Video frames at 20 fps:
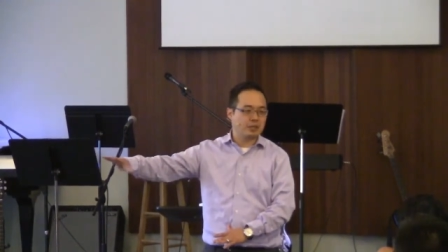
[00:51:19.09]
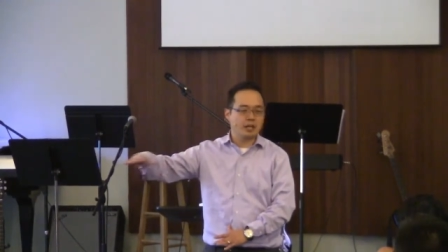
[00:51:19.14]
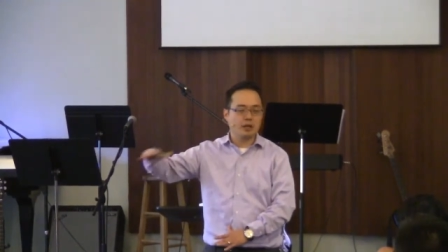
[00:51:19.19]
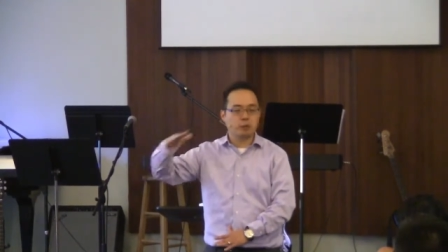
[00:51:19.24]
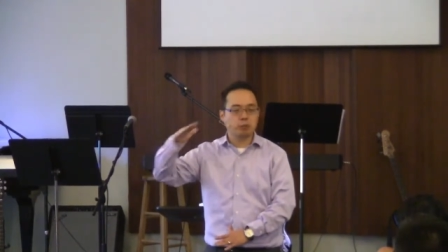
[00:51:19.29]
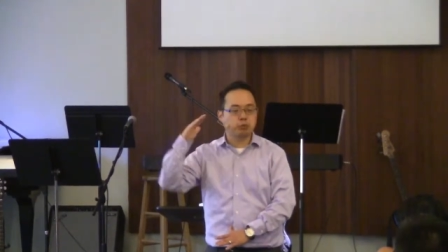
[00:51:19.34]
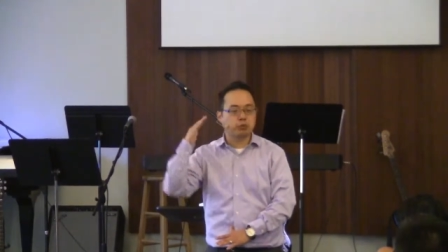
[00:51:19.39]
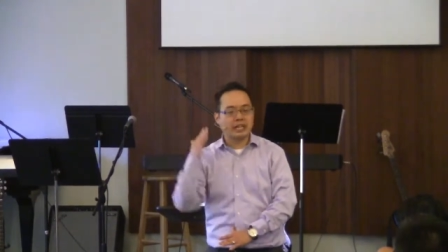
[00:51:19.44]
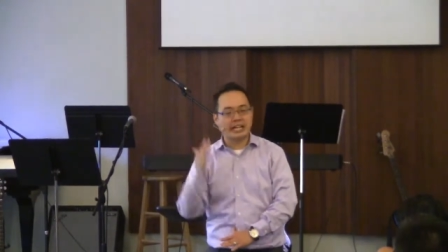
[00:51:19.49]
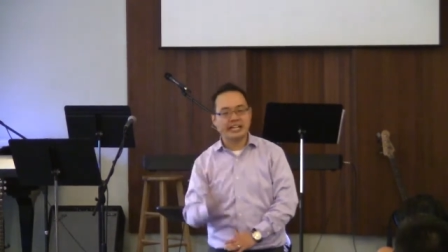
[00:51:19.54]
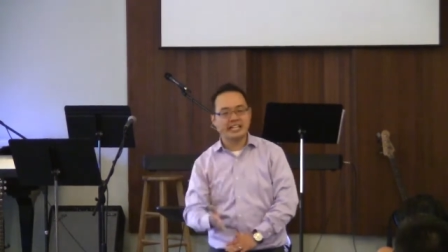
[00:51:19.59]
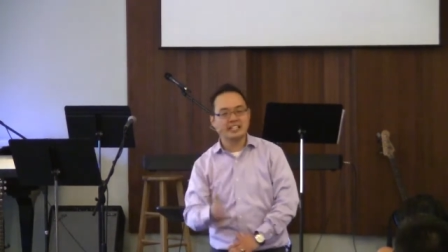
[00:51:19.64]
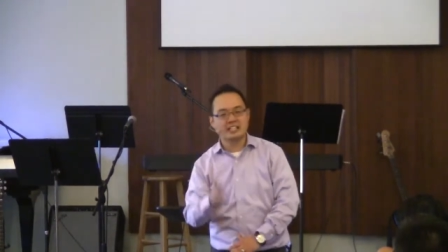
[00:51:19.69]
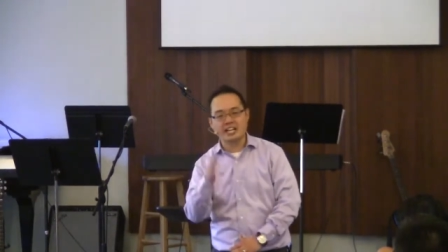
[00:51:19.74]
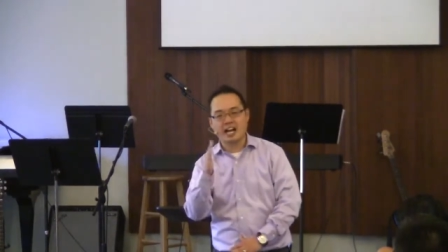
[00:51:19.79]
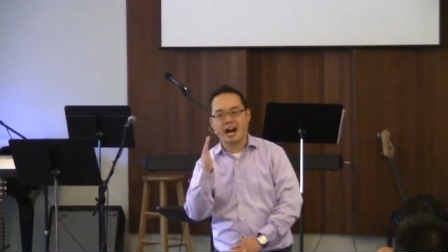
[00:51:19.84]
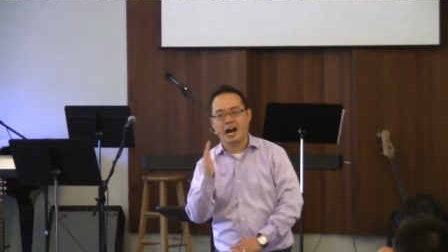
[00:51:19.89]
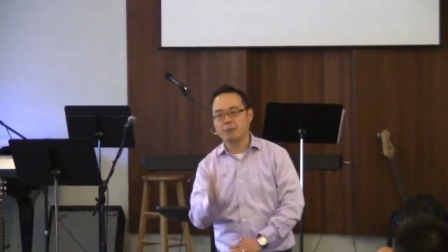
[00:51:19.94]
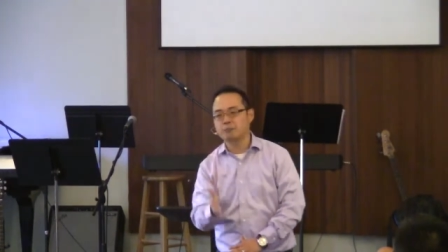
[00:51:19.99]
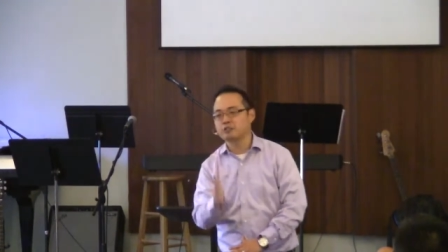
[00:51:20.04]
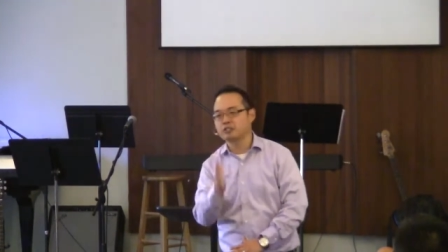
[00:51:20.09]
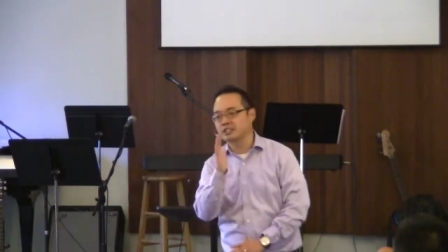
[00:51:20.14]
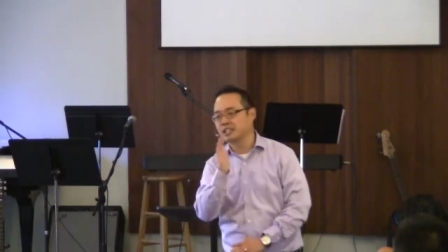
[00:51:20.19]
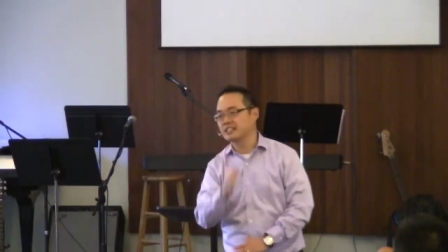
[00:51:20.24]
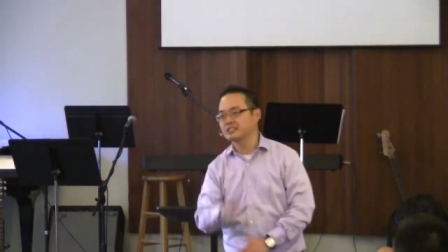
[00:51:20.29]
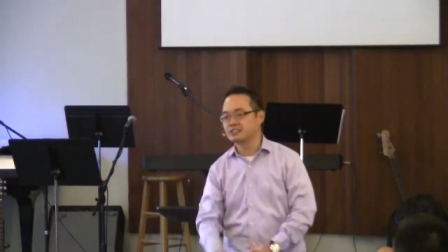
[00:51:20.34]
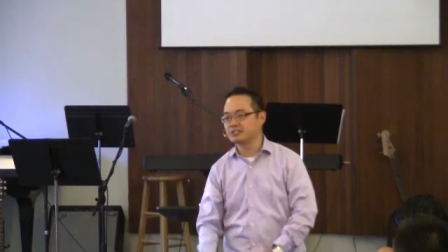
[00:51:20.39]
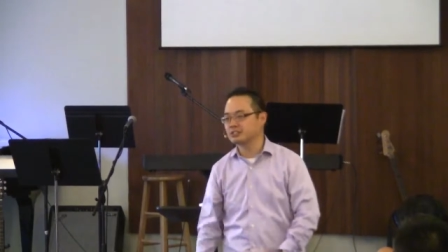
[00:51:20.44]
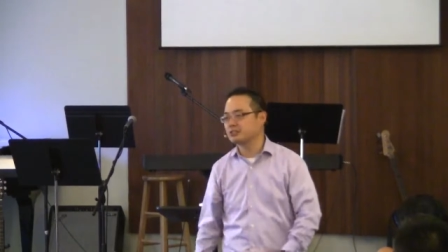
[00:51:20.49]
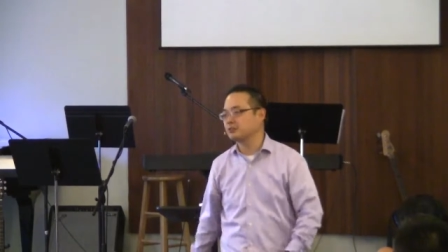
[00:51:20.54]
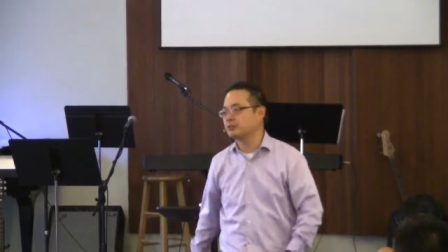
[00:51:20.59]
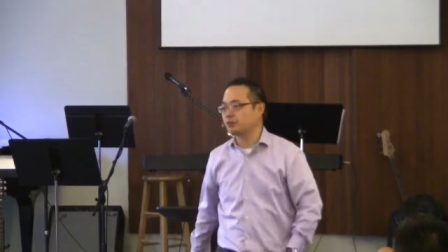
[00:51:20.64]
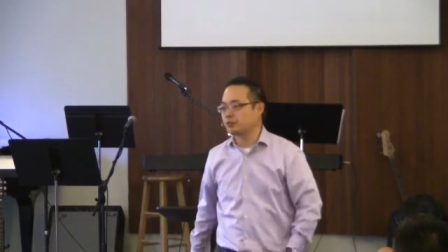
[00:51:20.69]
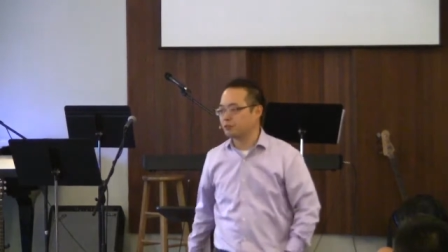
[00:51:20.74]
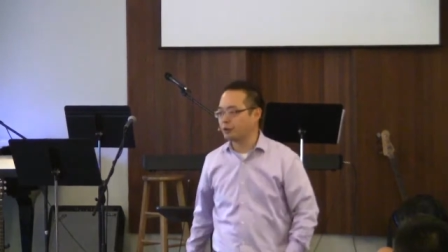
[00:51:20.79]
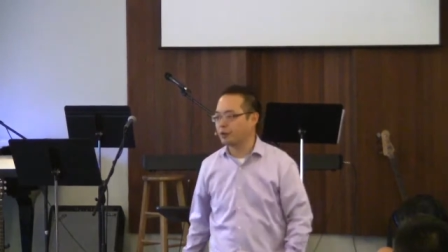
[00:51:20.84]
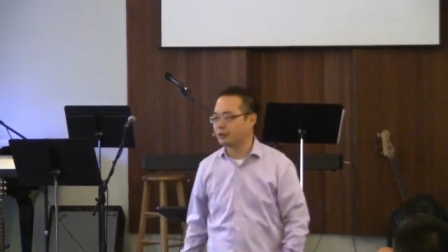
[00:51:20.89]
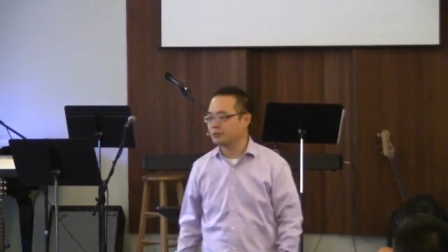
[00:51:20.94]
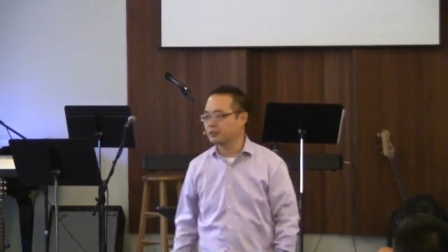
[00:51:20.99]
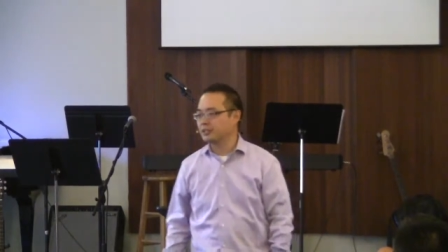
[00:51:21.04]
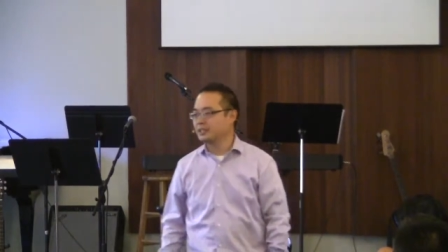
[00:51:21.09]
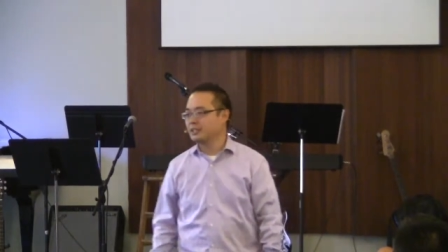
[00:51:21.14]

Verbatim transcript: They're planning the obsolescence of your phone